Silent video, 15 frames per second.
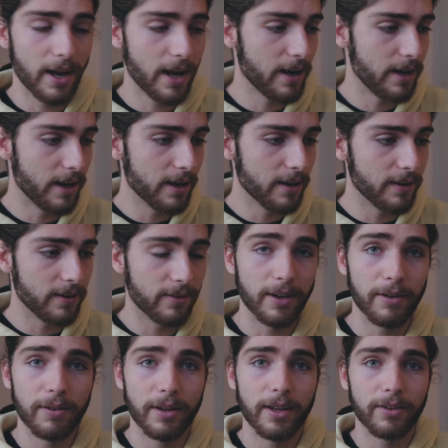I had none of this
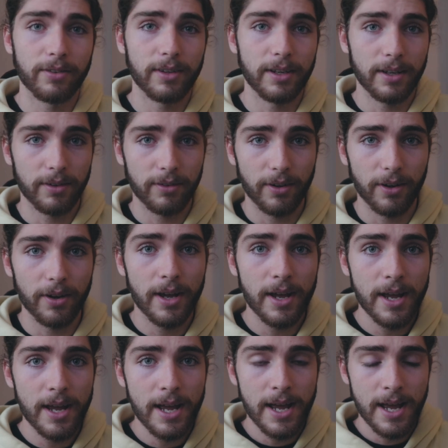stuff last year, so
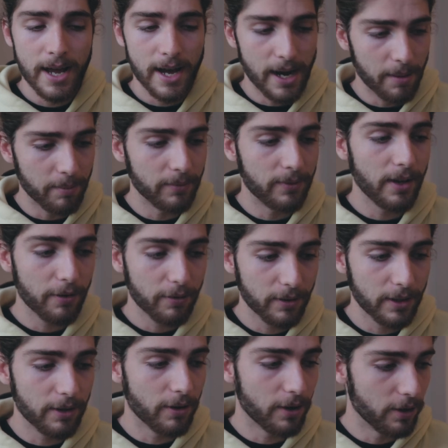
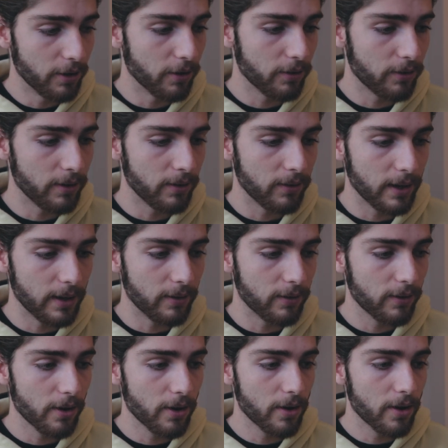definitely grown a lot since then.
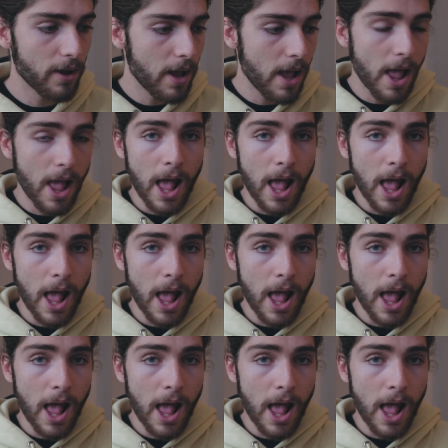So